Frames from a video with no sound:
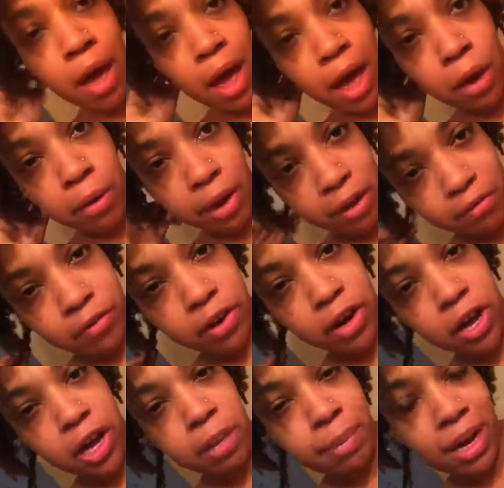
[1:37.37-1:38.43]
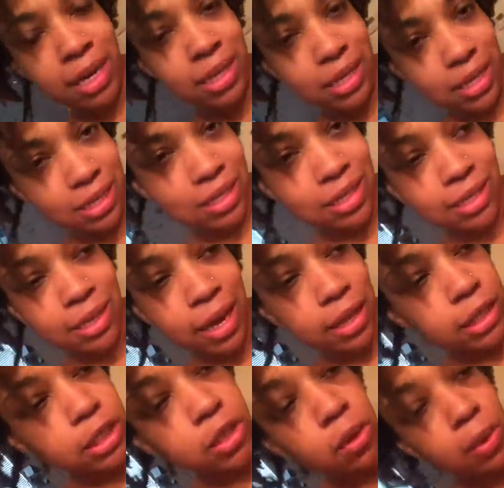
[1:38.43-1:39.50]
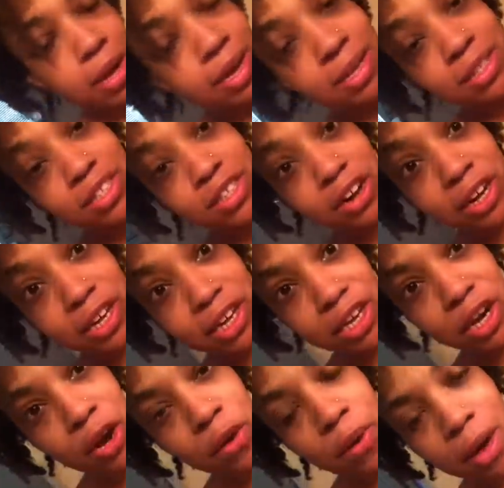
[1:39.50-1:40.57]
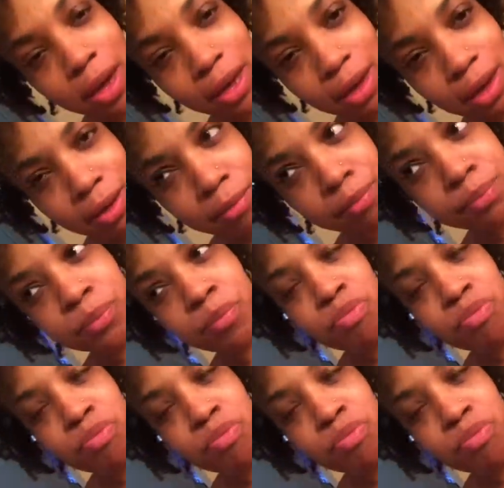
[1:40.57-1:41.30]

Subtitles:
However, I did decide to go ahead and start keto again.